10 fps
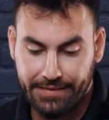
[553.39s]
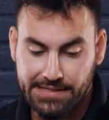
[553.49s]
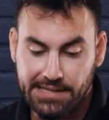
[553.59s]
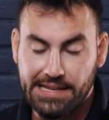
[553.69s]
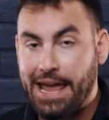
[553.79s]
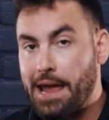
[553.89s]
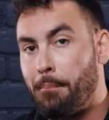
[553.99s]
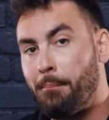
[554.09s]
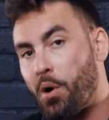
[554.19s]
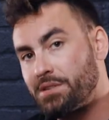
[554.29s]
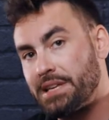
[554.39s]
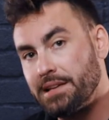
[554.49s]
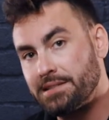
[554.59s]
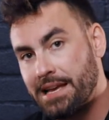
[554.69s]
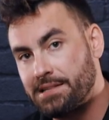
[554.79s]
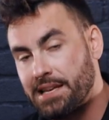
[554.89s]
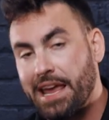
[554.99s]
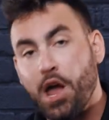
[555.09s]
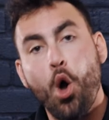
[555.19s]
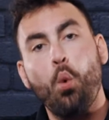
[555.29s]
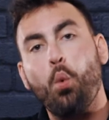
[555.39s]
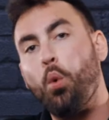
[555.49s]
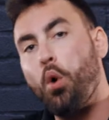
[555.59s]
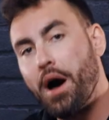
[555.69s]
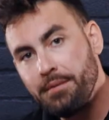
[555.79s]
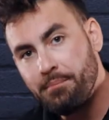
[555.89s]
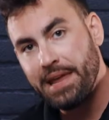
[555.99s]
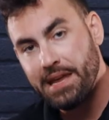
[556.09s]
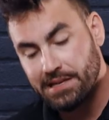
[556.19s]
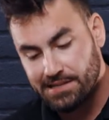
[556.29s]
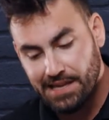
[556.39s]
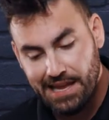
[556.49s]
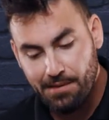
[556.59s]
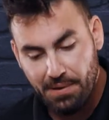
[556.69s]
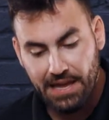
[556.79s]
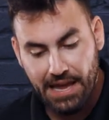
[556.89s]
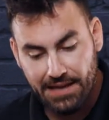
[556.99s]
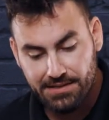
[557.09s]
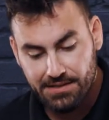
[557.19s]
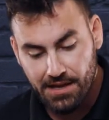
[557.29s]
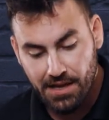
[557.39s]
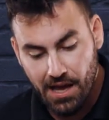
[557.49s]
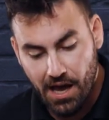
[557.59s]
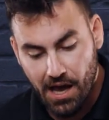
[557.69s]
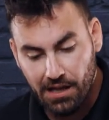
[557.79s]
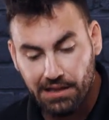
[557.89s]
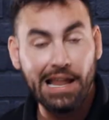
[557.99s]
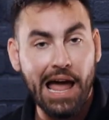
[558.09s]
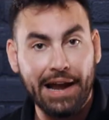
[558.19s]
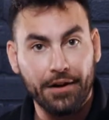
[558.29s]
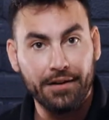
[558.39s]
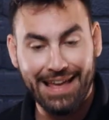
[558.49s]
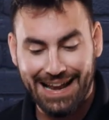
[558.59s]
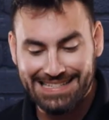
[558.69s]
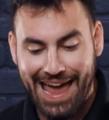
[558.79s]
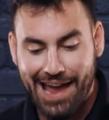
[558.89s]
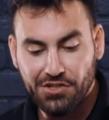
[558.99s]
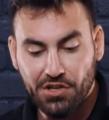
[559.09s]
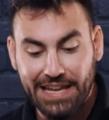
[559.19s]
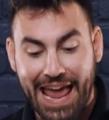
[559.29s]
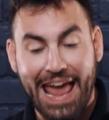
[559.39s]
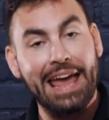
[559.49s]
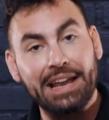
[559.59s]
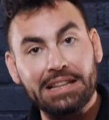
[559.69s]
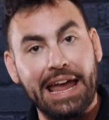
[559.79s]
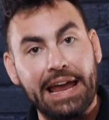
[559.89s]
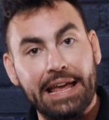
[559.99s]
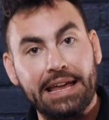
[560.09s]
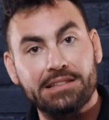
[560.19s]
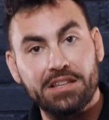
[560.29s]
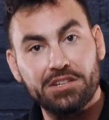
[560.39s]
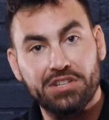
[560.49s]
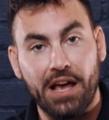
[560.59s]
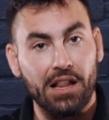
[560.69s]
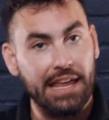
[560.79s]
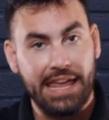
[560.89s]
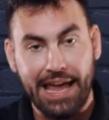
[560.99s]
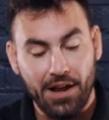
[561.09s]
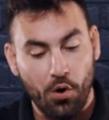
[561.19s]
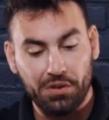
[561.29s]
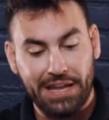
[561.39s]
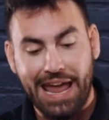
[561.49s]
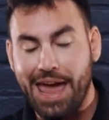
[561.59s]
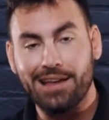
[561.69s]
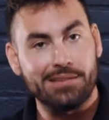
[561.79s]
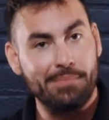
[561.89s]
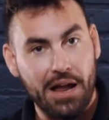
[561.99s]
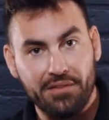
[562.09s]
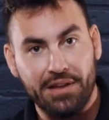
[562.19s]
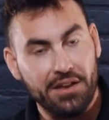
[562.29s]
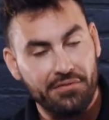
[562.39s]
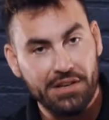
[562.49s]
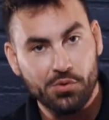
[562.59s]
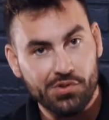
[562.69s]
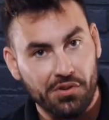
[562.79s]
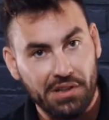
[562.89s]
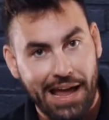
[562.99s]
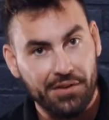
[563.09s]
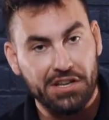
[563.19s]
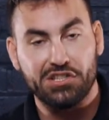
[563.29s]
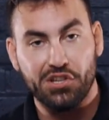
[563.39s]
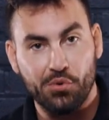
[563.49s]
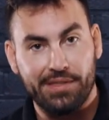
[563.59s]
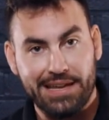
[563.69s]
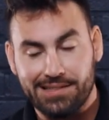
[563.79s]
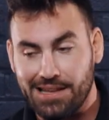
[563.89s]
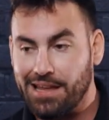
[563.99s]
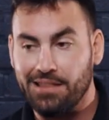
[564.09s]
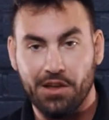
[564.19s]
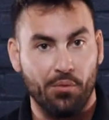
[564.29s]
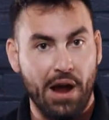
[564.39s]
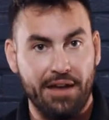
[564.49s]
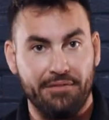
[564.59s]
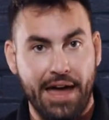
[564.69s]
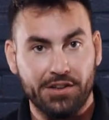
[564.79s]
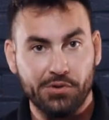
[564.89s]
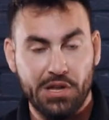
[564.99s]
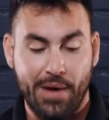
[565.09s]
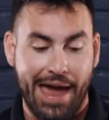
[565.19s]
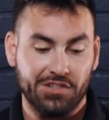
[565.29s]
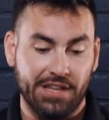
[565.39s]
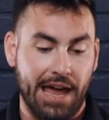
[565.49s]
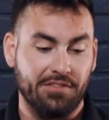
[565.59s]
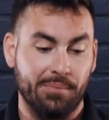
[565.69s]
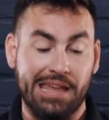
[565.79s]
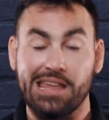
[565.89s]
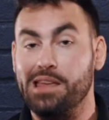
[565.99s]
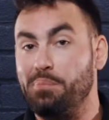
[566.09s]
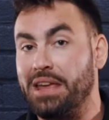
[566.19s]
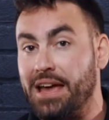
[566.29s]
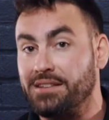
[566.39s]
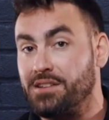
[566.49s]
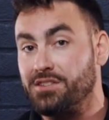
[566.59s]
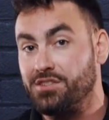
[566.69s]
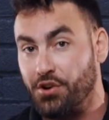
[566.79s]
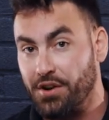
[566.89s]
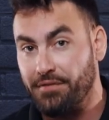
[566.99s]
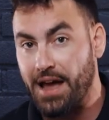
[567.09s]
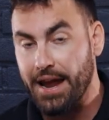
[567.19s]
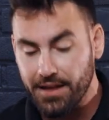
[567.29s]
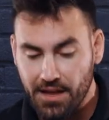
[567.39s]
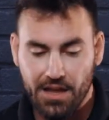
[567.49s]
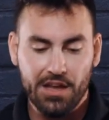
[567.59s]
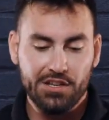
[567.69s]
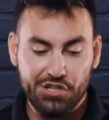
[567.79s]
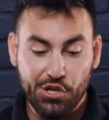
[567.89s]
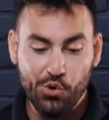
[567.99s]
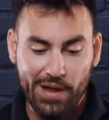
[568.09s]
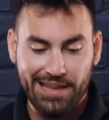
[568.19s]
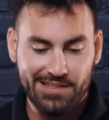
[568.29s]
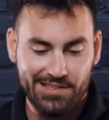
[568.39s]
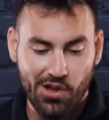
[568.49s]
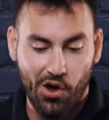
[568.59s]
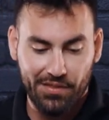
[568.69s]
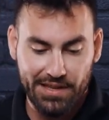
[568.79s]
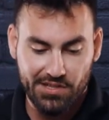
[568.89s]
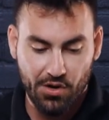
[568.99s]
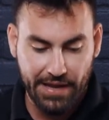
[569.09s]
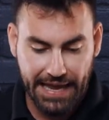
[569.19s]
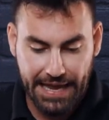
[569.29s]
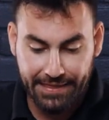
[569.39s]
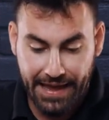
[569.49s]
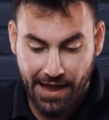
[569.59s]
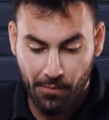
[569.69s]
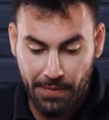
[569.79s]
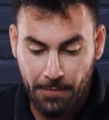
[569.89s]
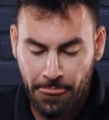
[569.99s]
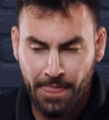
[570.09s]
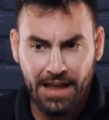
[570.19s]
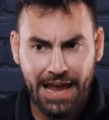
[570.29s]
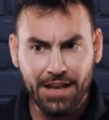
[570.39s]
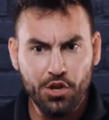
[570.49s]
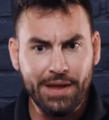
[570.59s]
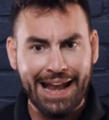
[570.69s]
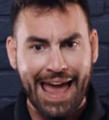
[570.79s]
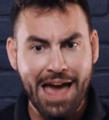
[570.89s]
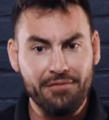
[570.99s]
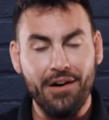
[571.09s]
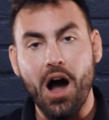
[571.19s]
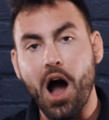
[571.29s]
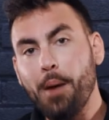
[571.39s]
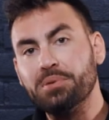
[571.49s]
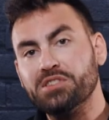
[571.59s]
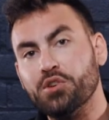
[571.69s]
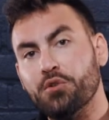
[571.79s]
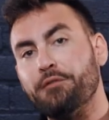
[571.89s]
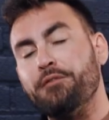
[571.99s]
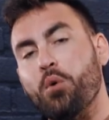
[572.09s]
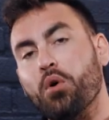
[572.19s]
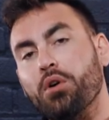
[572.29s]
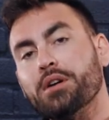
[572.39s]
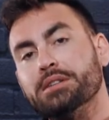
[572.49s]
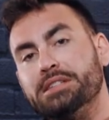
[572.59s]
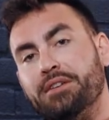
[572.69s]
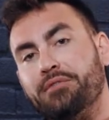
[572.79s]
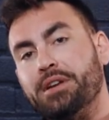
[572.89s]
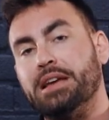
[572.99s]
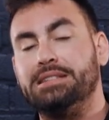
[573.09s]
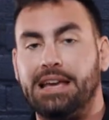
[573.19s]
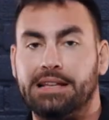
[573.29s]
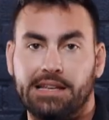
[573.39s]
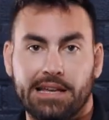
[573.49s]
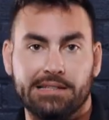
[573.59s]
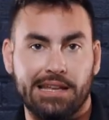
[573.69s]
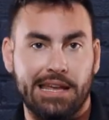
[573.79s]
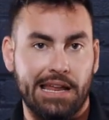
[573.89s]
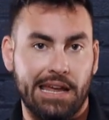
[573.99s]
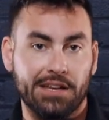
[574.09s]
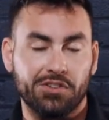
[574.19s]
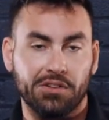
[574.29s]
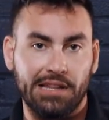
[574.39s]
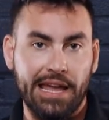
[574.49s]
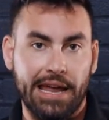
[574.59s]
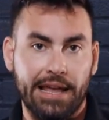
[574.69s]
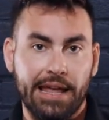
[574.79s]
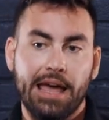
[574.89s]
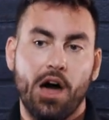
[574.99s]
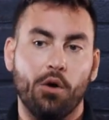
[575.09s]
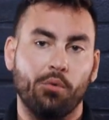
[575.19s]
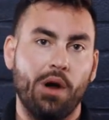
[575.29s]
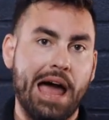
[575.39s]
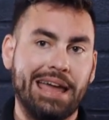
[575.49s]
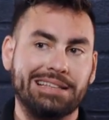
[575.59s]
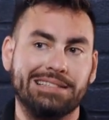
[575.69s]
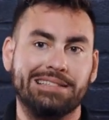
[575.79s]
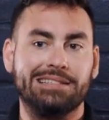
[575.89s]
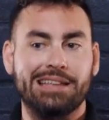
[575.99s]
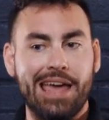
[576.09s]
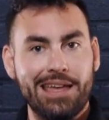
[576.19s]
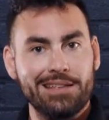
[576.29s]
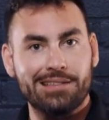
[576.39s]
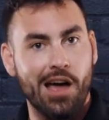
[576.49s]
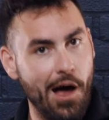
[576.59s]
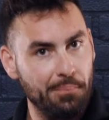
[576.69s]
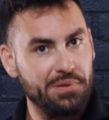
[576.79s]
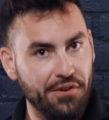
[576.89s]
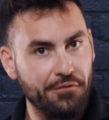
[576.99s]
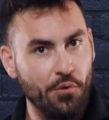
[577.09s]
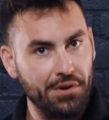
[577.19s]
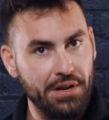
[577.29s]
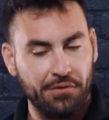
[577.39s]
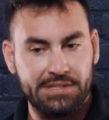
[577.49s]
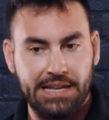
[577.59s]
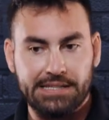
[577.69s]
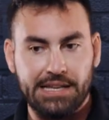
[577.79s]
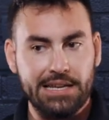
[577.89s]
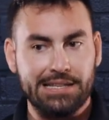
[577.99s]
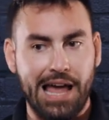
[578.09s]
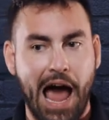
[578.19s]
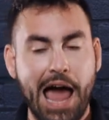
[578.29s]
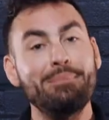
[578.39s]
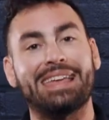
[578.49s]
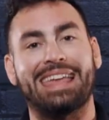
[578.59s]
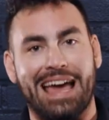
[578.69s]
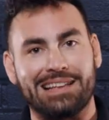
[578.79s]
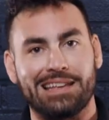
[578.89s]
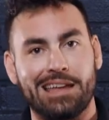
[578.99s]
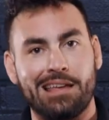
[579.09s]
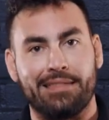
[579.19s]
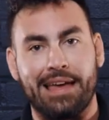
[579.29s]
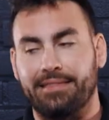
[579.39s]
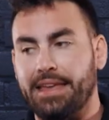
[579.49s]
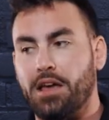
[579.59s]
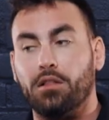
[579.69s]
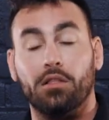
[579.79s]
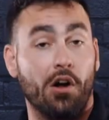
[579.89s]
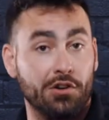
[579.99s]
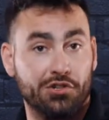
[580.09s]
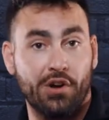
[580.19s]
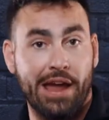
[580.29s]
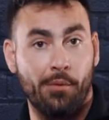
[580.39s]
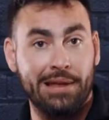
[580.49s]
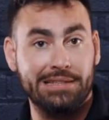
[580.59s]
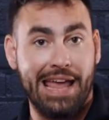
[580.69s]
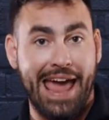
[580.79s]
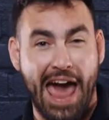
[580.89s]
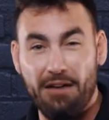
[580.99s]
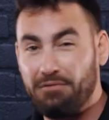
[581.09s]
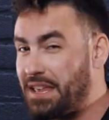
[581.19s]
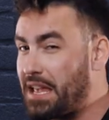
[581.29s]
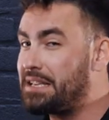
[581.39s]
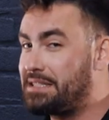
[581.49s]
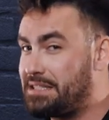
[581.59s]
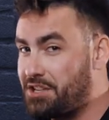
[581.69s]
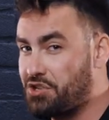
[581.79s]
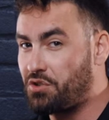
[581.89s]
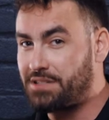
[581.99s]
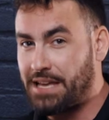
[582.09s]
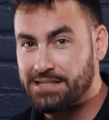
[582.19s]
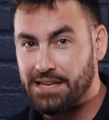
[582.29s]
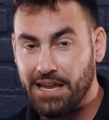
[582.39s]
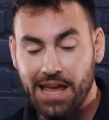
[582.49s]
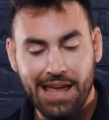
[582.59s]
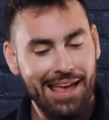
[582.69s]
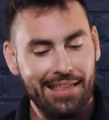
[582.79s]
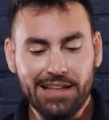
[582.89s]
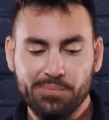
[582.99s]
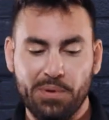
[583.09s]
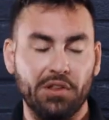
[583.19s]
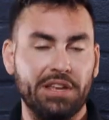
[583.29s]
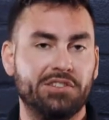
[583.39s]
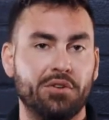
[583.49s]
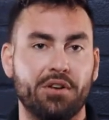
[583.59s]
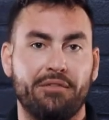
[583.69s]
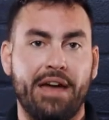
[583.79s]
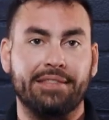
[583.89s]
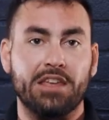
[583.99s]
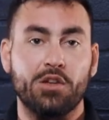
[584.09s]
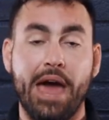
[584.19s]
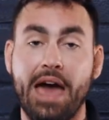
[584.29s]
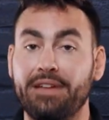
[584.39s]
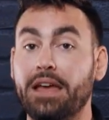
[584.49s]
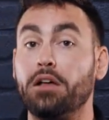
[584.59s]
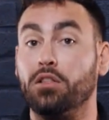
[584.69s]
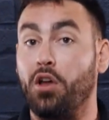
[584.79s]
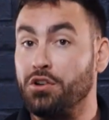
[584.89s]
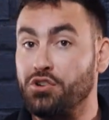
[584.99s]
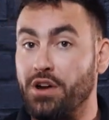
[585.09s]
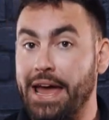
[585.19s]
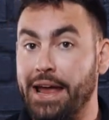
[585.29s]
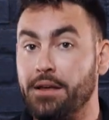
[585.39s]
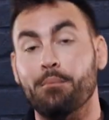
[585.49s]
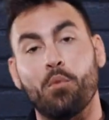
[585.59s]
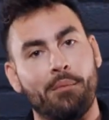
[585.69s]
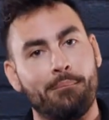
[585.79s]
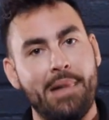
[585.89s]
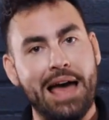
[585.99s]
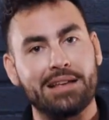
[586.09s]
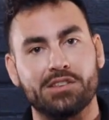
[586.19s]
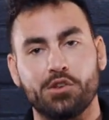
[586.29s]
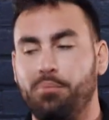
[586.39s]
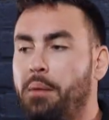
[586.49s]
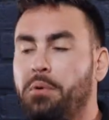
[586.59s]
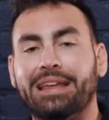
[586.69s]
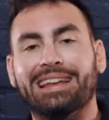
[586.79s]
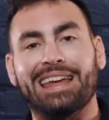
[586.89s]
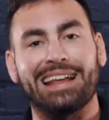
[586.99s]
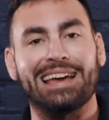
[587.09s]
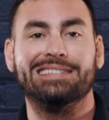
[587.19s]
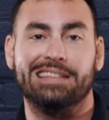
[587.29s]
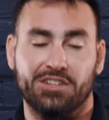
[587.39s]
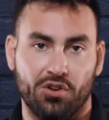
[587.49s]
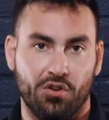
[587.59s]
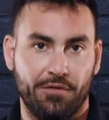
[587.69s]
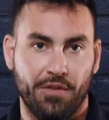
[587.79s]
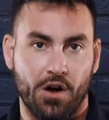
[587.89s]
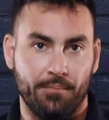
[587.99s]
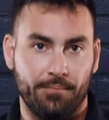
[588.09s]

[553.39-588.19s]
This is a multi-density one-piece EPS liner that is actually hand laid into the shell. Again, only X amount of individuals are allowed to do this in the Arai factory. You actually have to be EPS certified to install this unit in the helmet, and you can have up to 4 different densities in each lid. Arai says up to 4 different densities. I'm guessing that the larger helmets have the additional density. That's purely due to the fact that you have a larger head, more mass, you probably need additional foam.